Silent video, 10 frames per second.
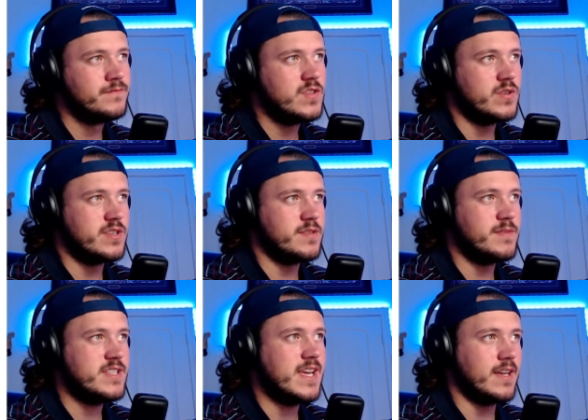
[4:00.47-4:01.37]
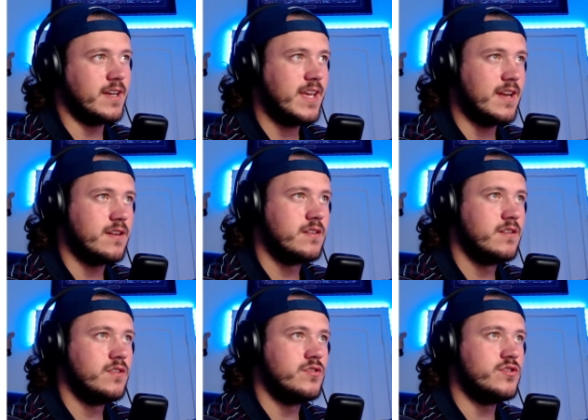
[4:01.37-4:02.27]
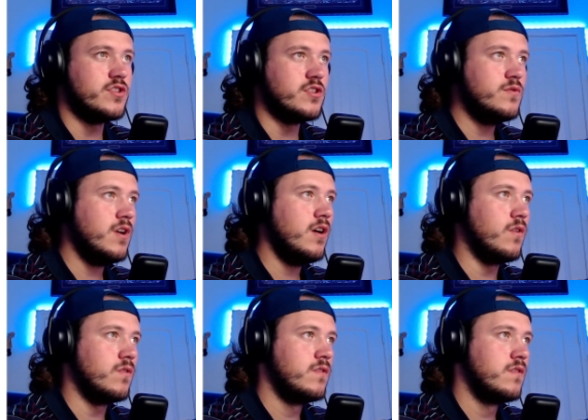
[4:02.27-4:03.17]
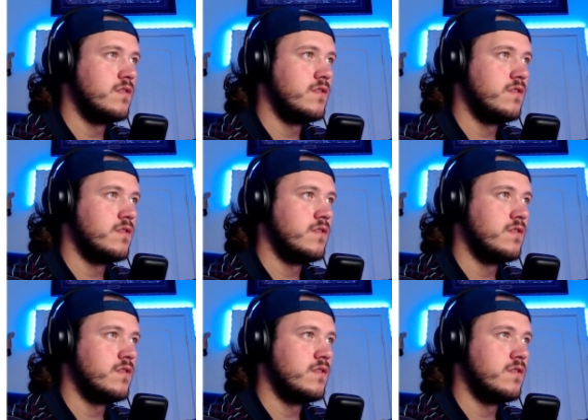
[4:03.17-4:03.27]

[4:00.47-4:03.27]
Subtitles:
So this is me saying, again, do you know